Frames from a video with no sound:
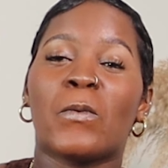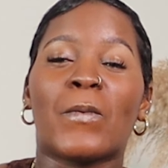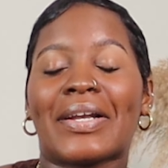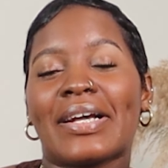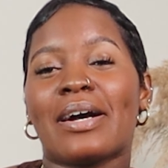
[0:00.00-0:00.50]

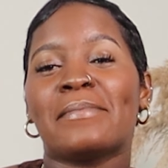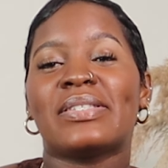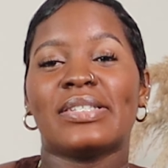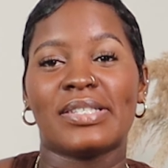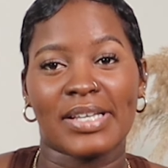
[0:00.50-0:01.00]
when it comes
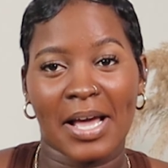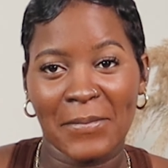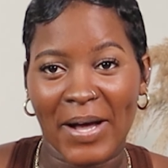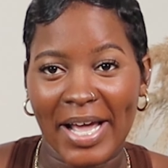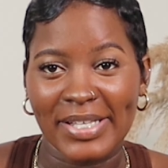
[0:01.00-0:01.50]
to D
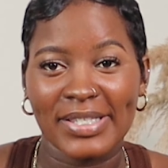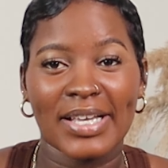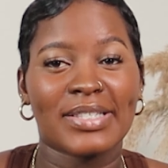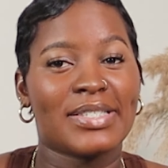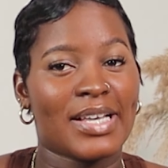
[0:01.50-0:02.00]
I Ys,
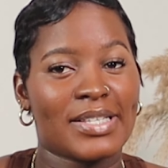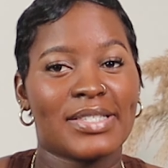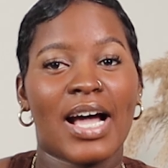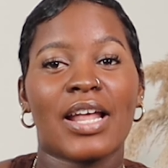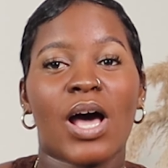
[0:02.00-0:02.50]
it does
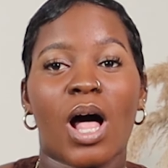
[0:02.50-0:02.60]
not